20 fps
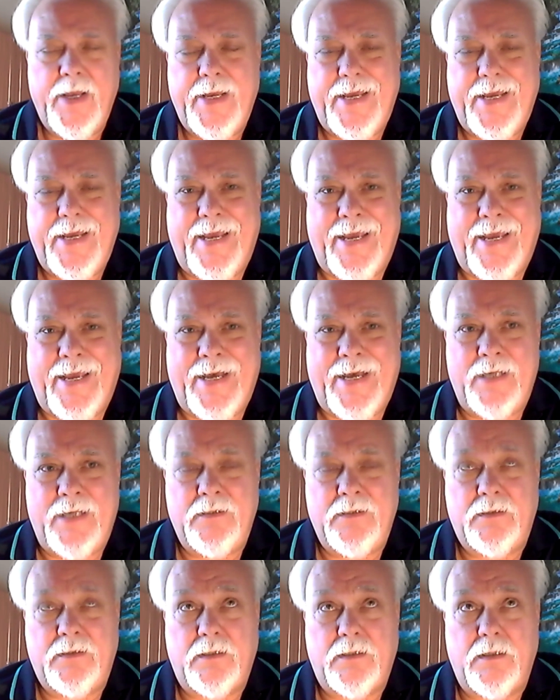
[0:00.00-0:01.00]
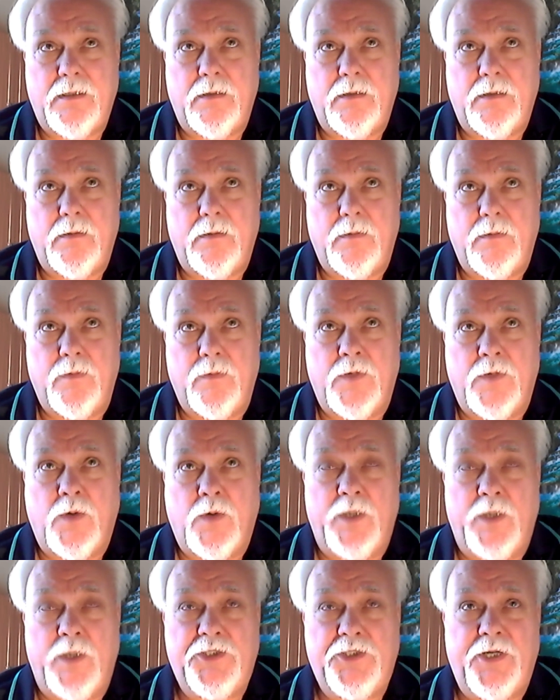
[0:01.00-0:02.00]
And the
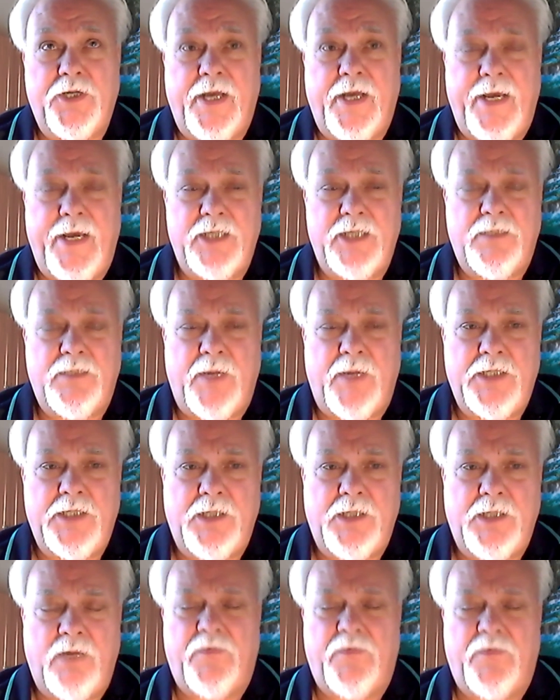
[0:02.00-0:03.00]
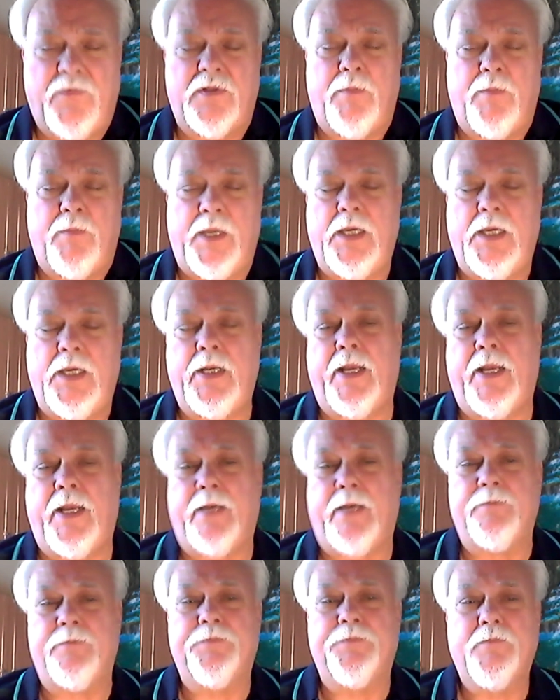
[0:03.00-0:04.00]
question I asked myself at the
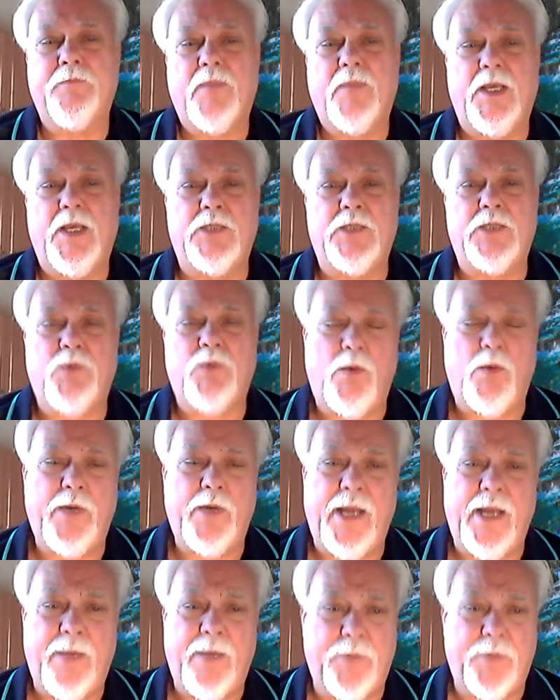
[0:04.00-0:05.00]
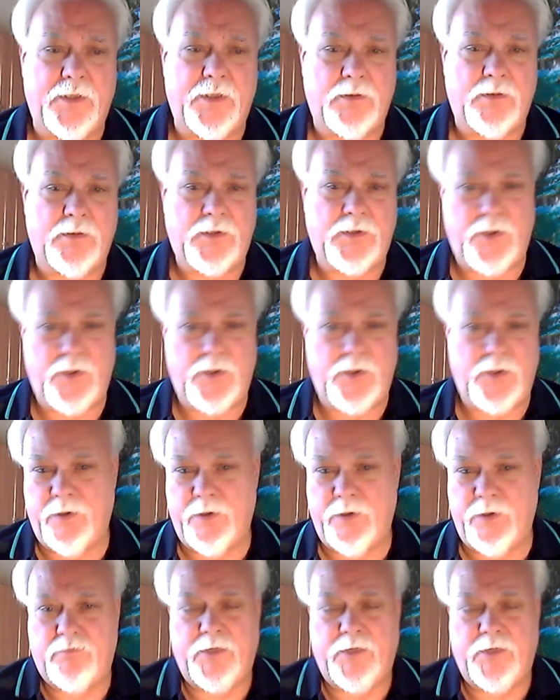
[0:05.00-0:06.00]
beginning is what would happen to
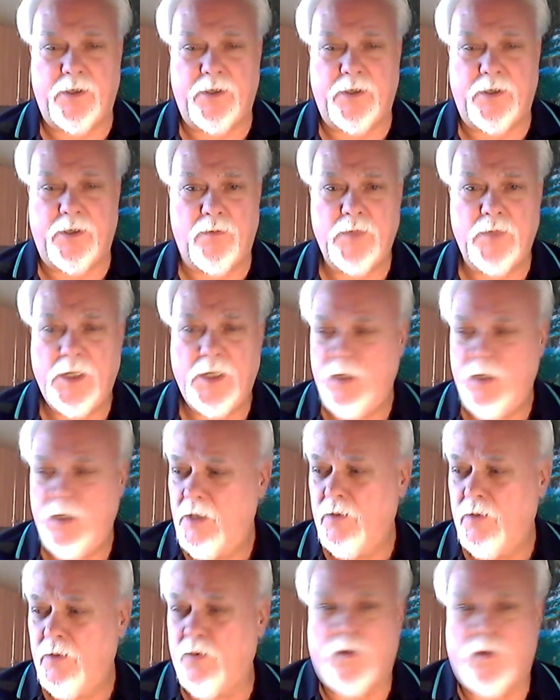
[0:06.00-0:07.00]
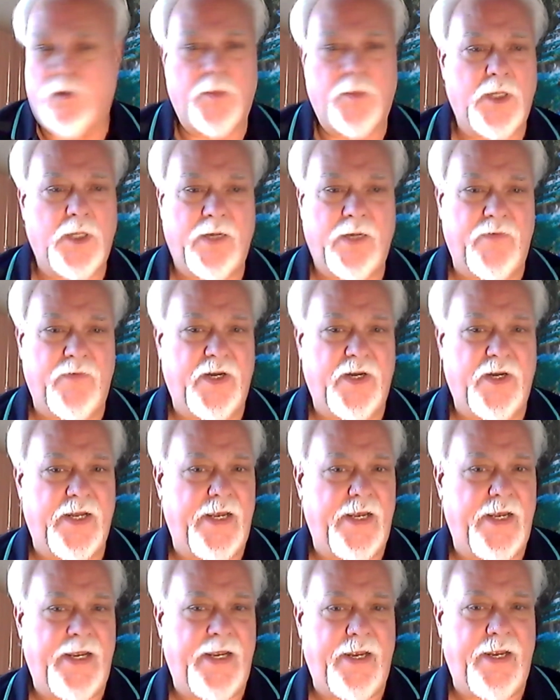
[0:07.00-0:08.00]
your, you know, normal,
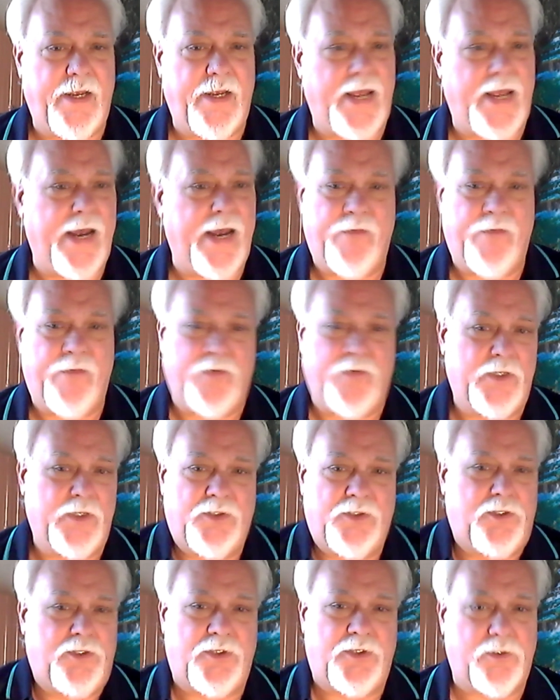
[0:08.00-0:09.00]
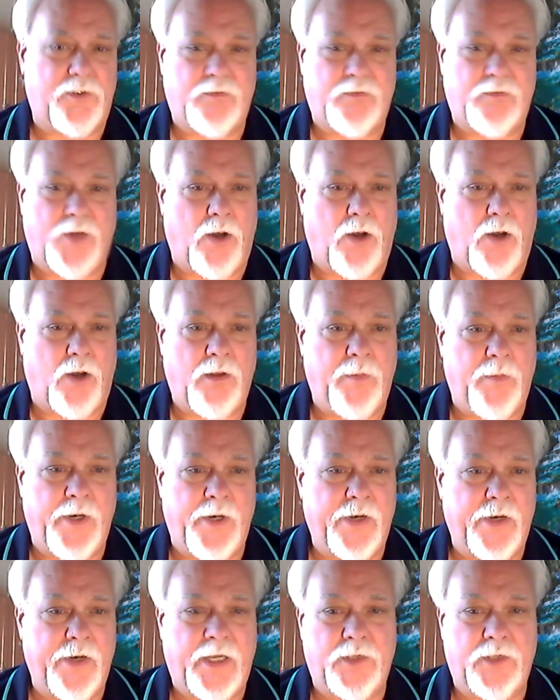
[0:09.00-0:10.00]
everyday, average, all
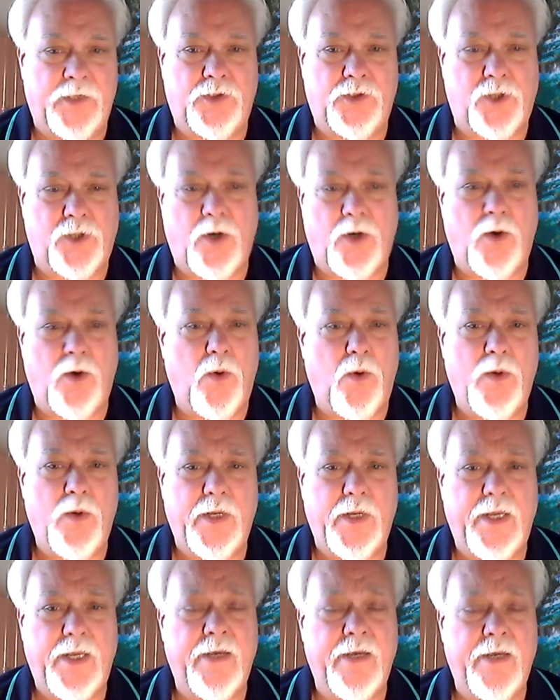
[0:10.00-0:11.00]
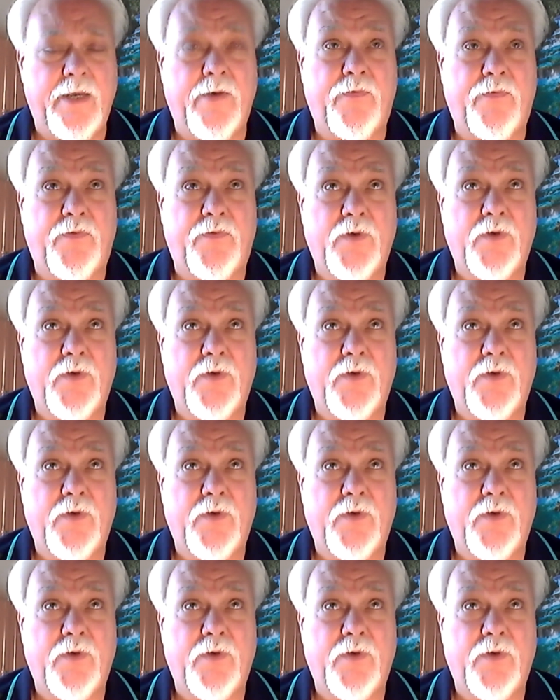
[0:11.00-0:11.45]
American Joe if